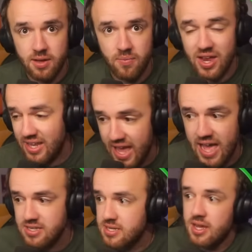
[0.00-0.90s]
And
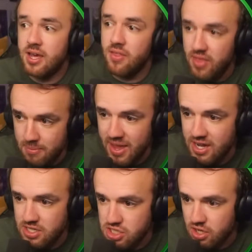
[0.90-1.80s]
yet, they
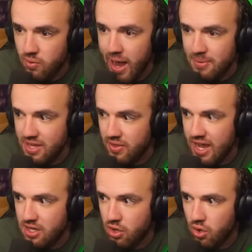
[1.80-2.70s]
managed to grab a
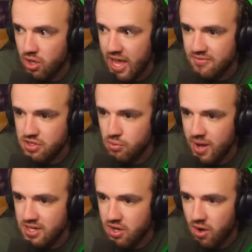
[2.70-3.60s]
late goal after the
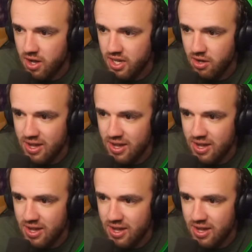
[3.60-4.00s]
red card here.